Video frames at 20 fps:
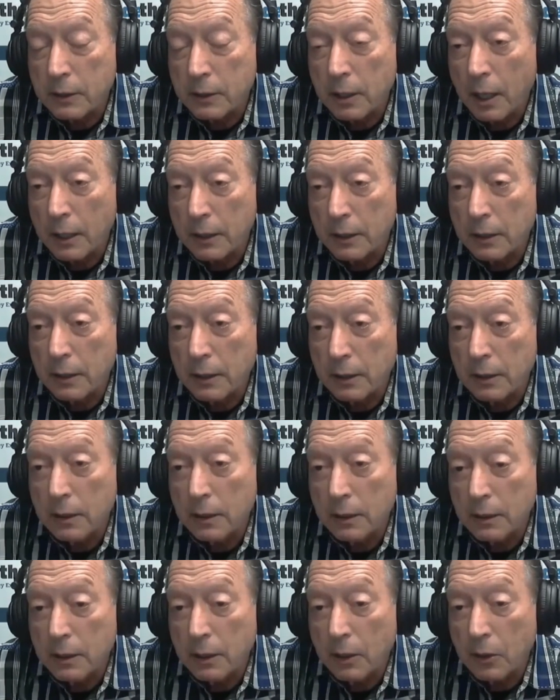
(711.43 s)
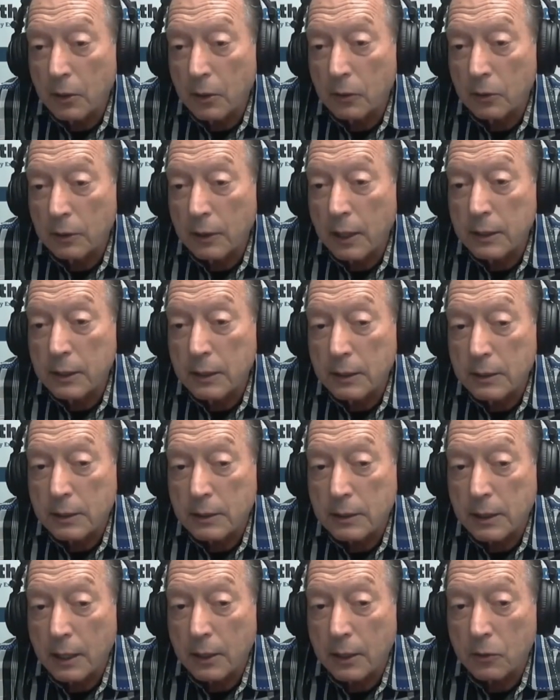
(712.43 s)
tightened their lending
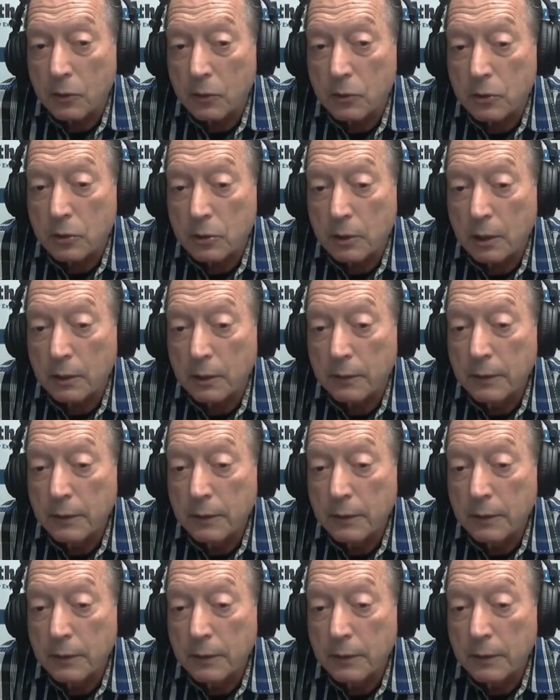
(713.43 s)
standards.